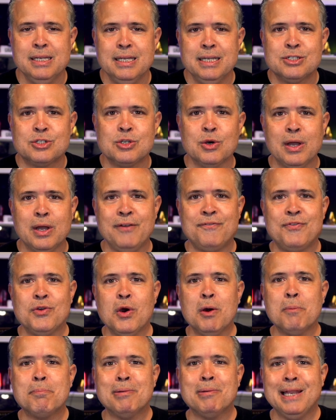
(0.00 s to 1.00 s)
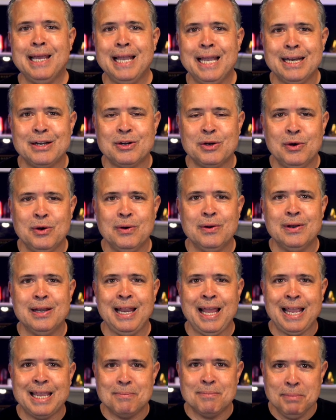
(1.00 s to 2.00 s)
So if you're a planner
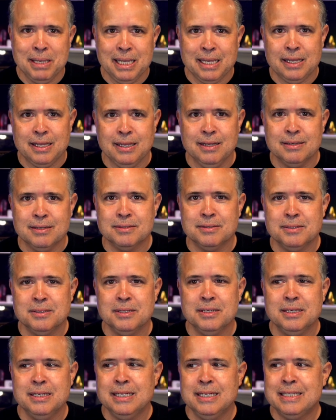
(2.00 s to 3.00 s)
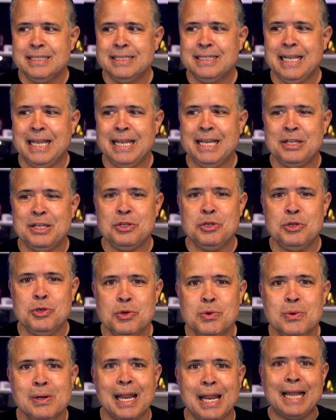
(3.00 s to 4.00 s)
like me, then
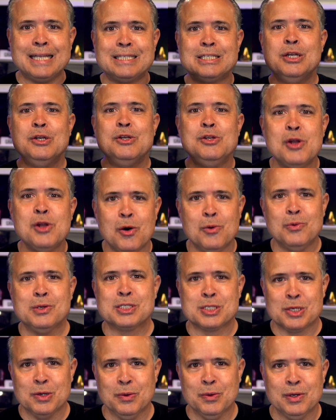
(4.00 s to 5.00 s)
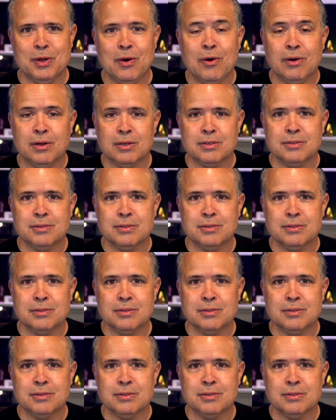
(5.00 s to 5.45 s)
you like to know what's going on.